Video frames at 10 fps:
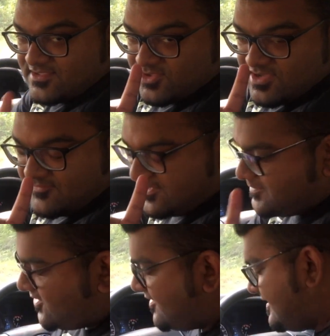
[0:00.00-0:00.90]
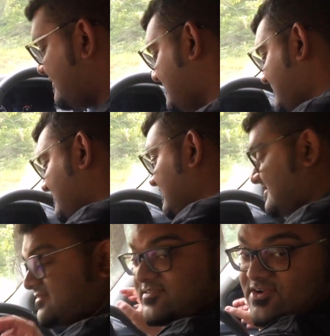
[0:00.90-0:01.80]
you have Tiptronic,
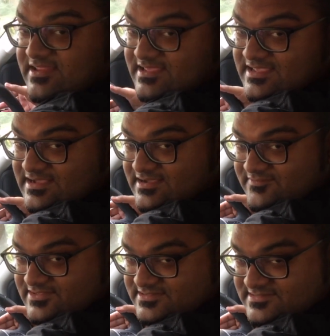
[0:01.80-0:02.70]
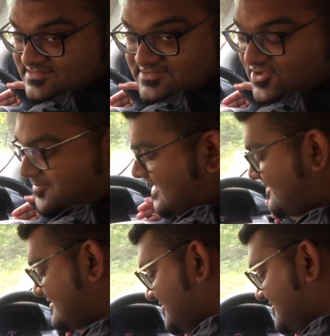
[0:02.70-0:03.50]
which is not here, which is not pedal